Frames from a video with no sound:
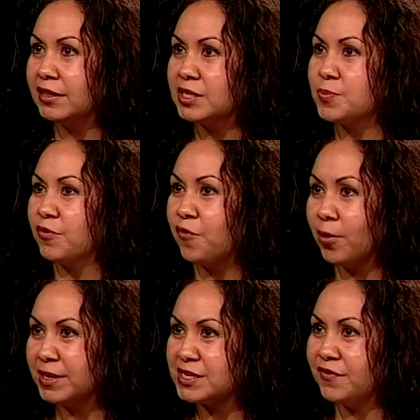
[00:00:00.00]
this
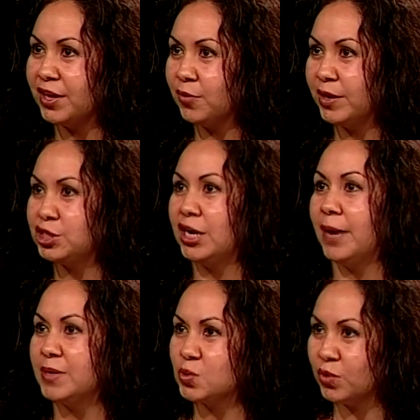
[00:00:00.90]
performance evaluation
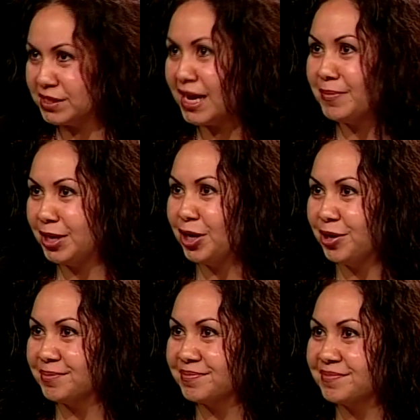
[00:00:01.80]
happens one time a year.